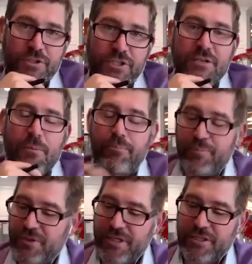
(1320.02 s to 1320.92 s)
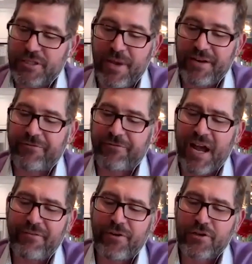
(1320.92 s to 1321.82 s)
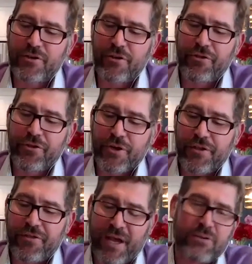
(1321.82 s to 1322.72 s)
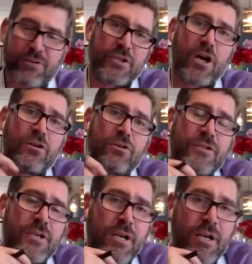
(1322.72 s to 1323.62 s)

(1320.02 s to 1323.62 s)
She's a she made five hundred and thirty thousand dollars